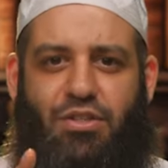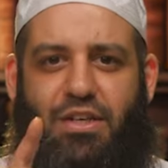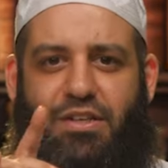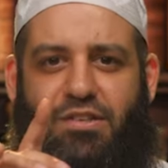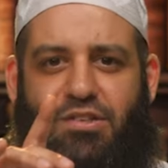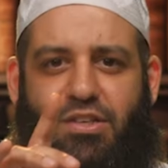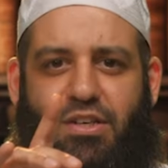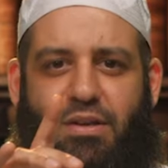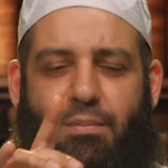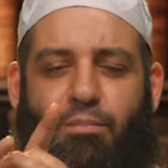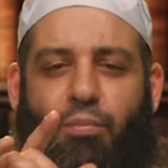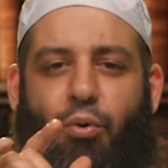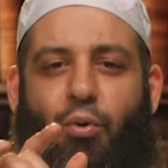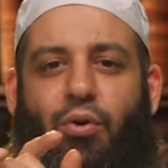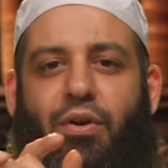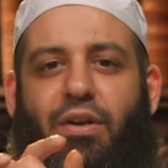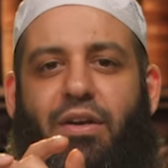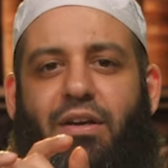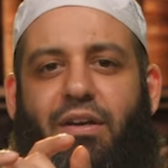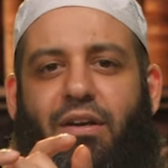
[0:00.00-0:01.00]
that's an
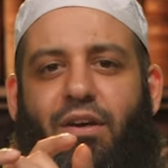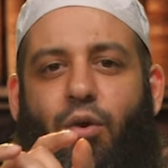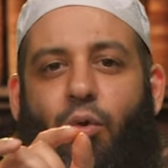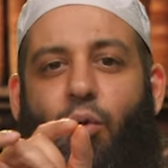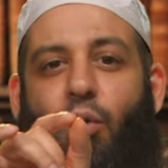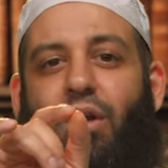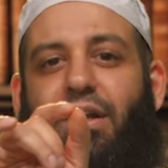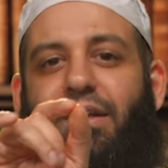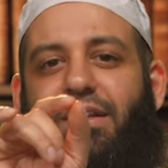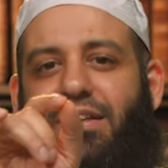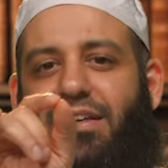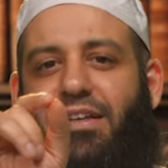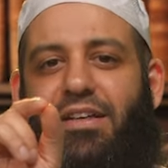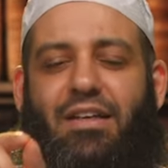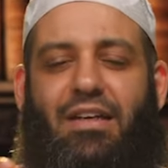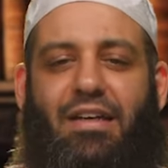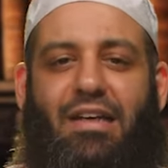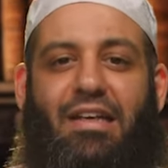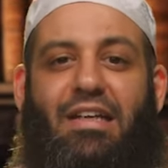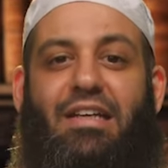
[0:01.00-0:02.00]
important quality
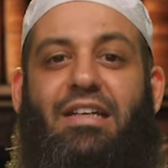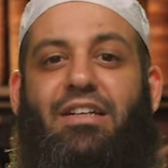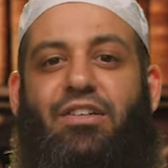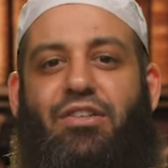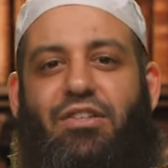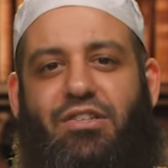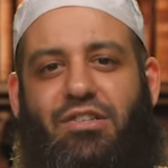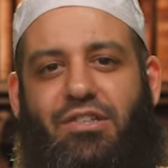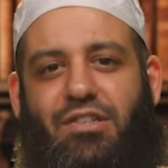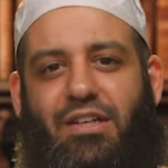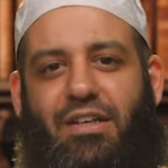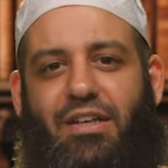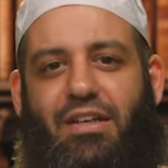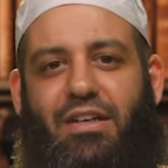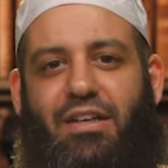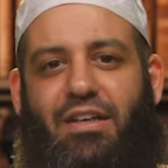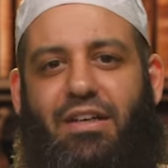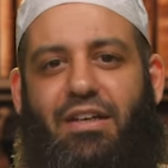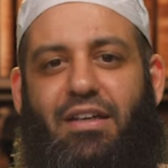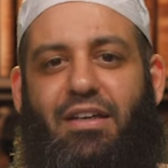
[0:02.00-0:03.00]
in leaders.
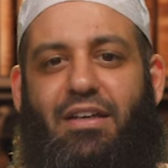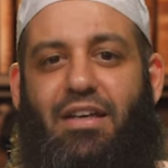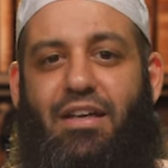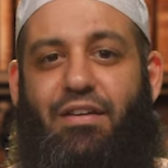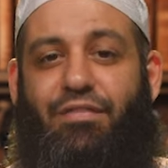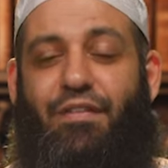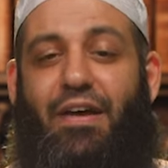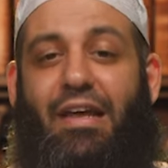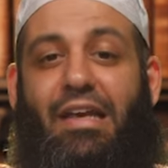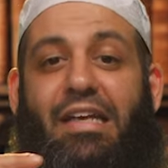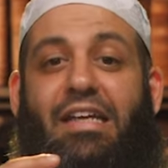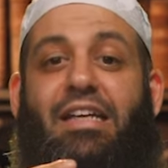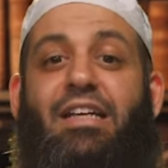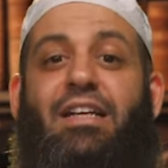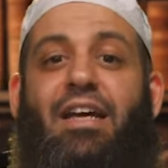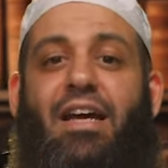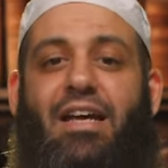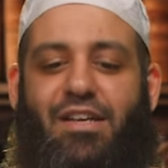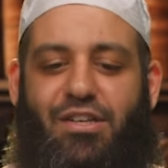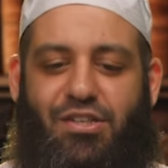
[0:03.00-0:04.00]
If a
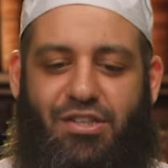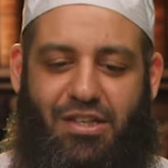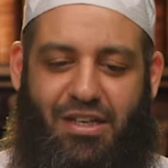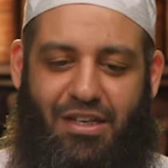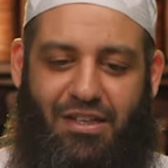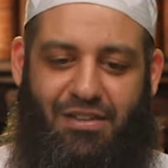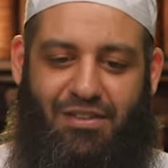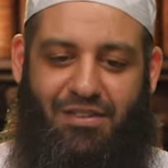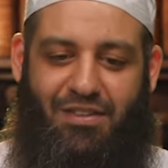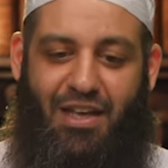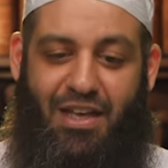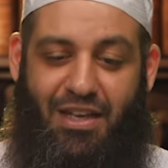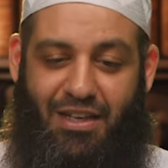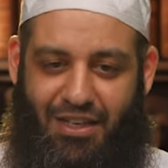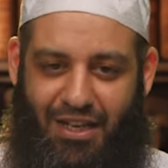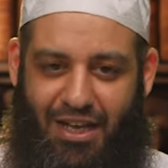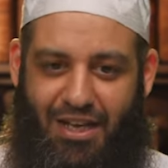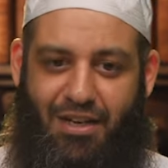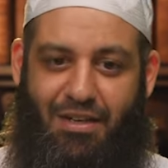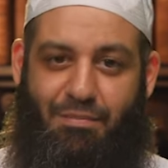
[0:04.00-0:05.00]
leader is
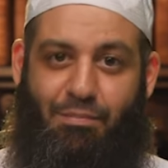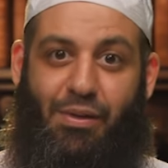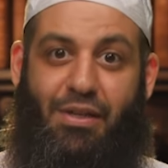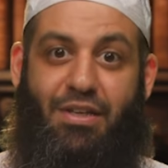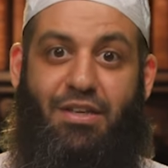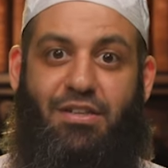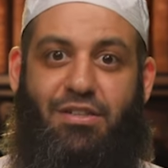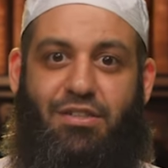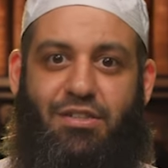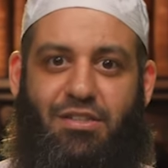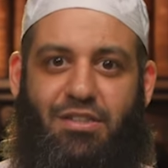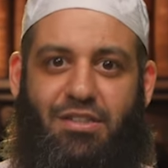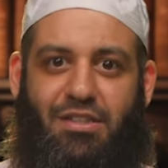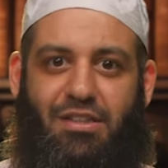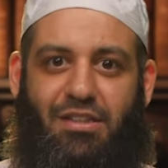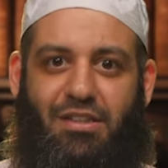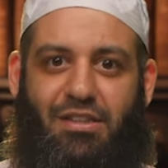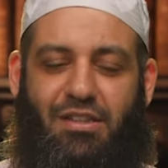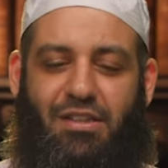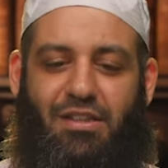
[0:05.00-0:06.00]
content and pleased,
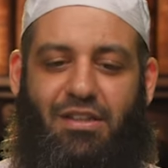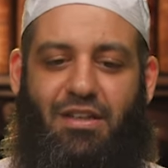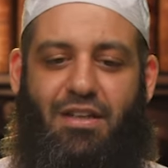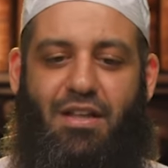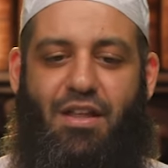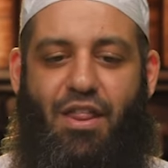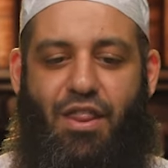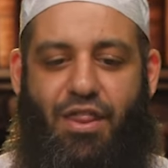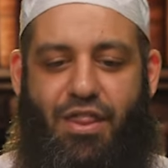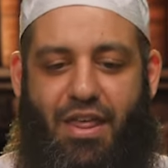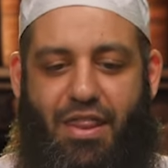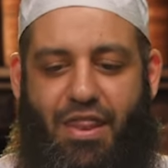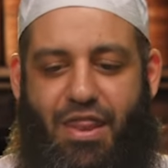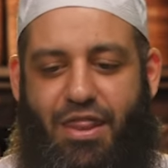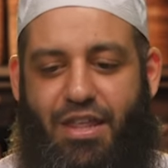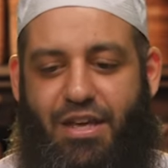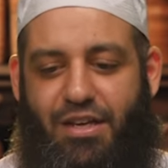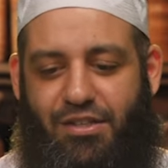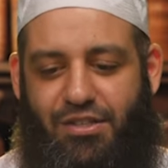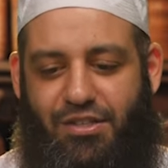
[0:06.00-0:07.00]
then
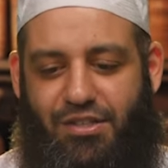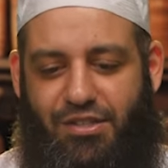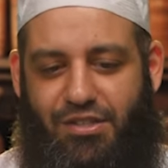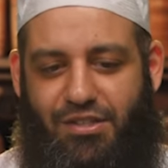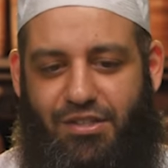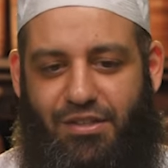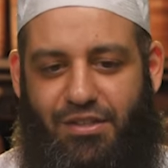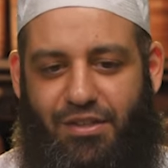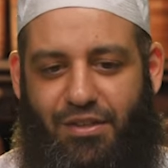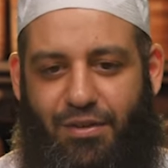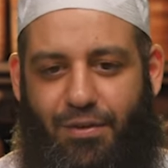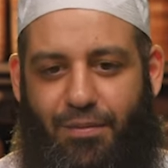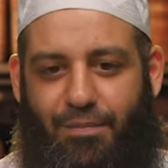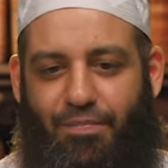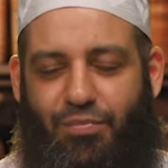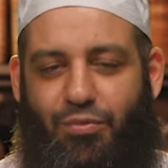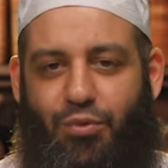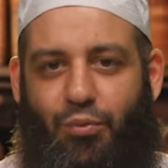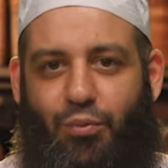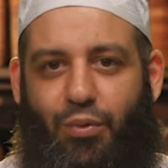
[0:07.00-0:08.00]
this
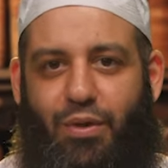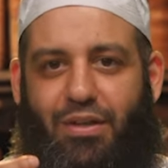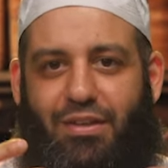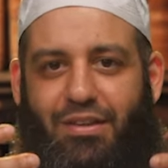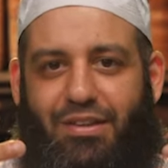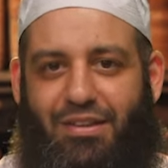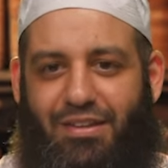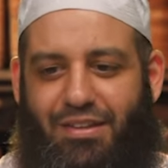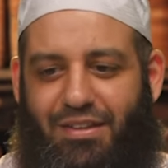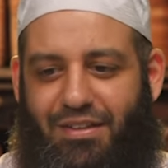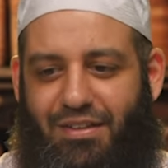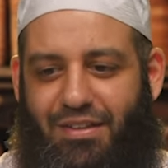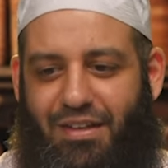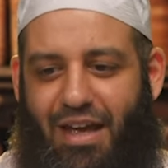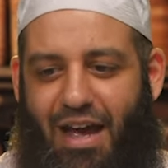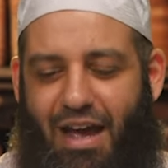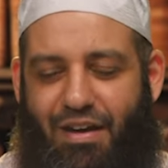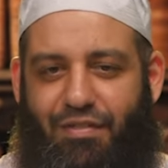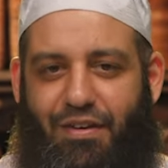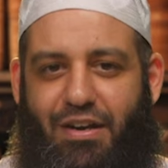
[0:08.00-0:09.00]
will
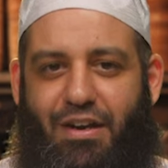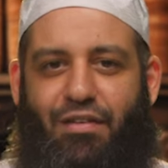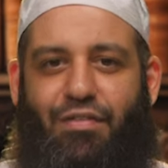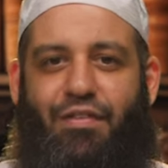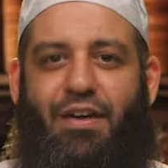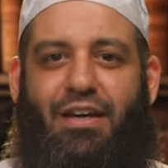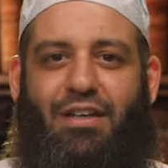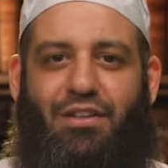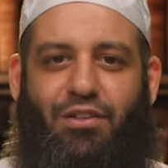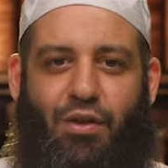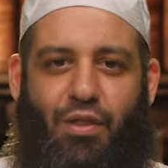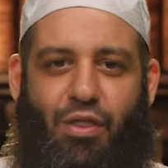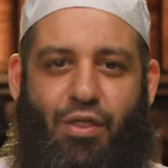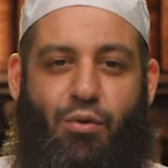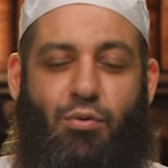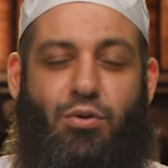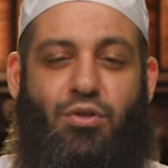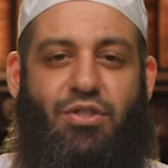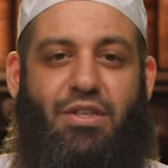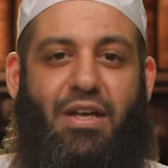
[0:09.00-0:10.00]
have an effect on
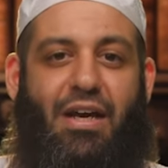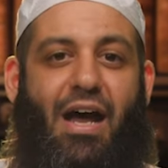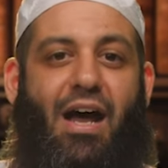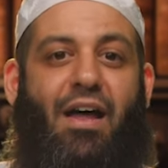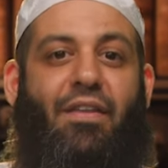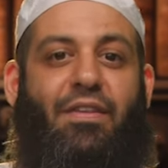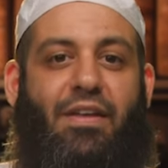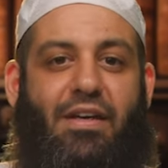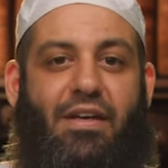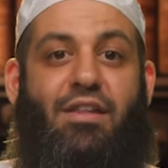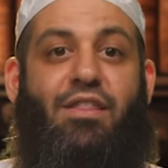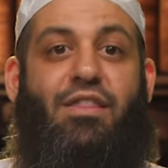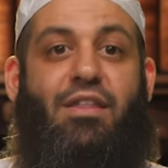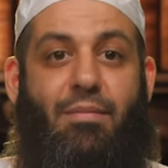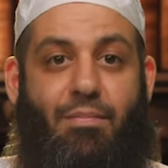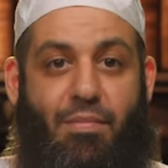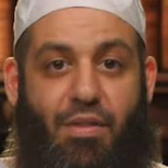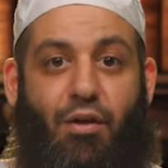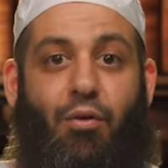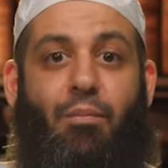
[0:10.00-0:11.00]
those that are underneath
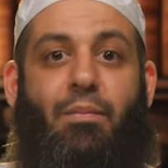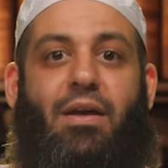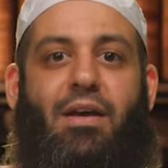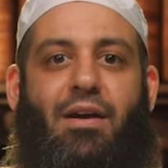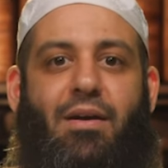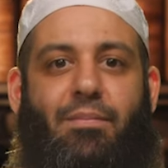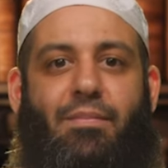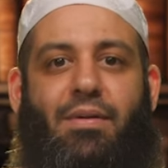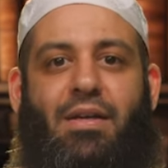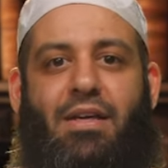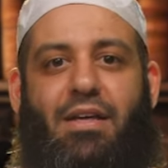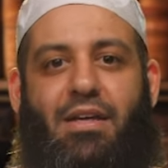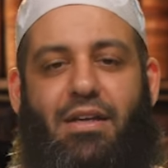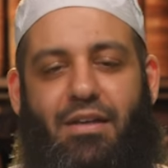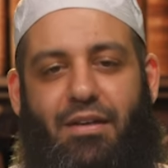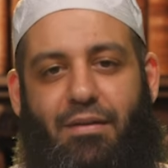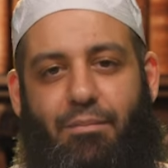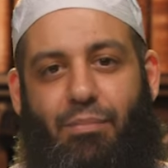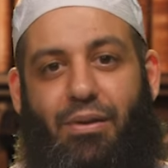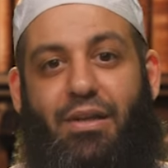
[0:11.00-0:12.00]
him. They'll become
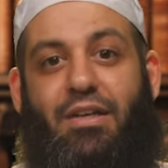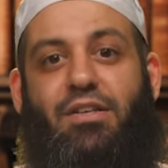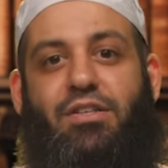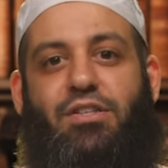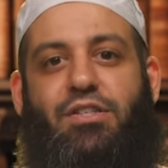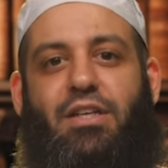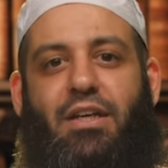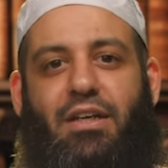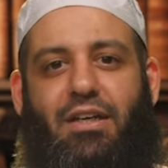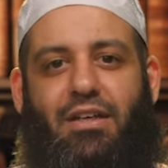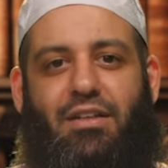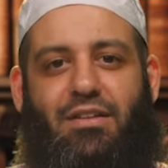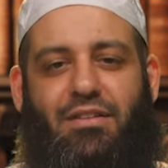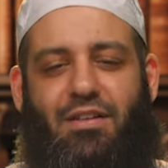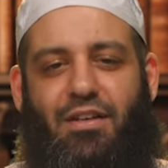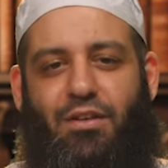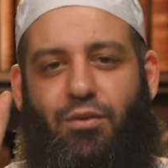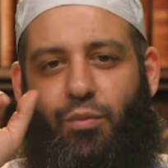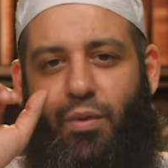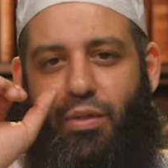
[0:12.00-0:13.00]
pleased and
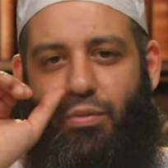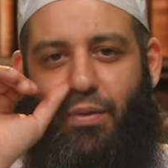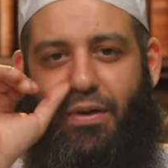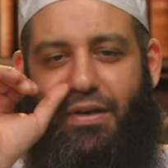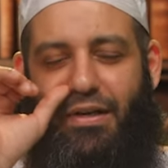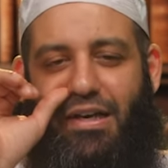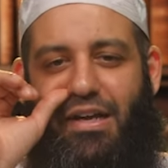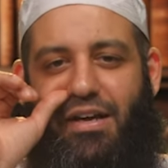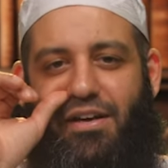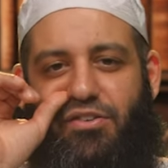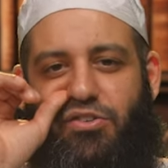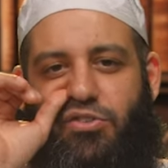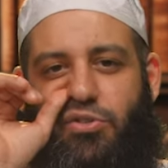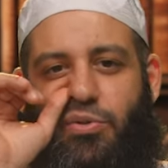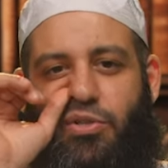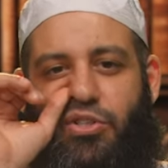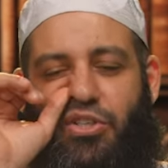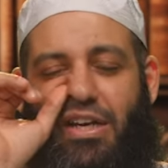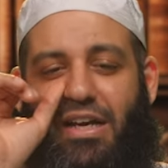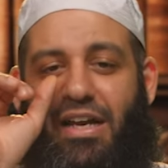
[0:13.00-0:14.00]
content with what Allah Azza
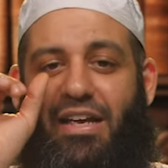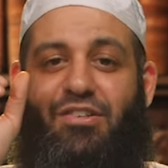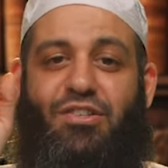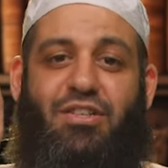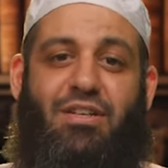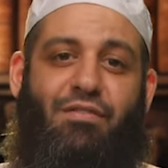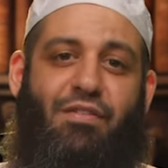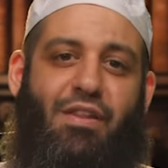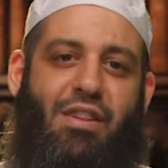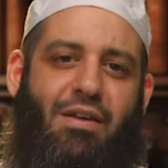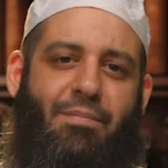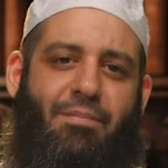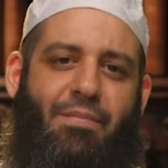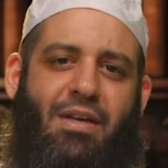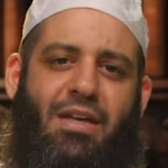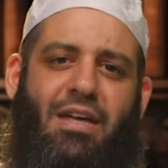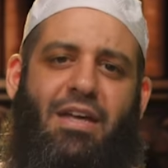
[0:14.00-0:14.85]
wa Jal has given them.